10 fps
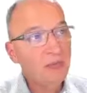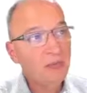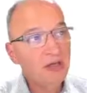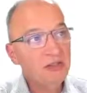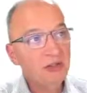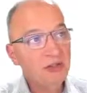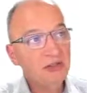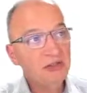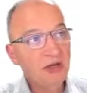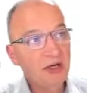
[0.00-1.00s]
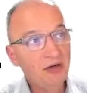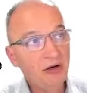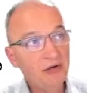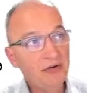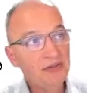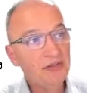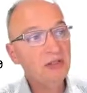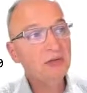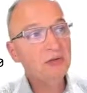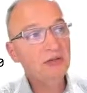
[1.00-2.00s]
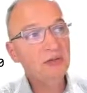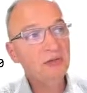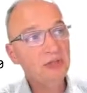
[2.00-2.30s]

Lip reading: based on this value of A0,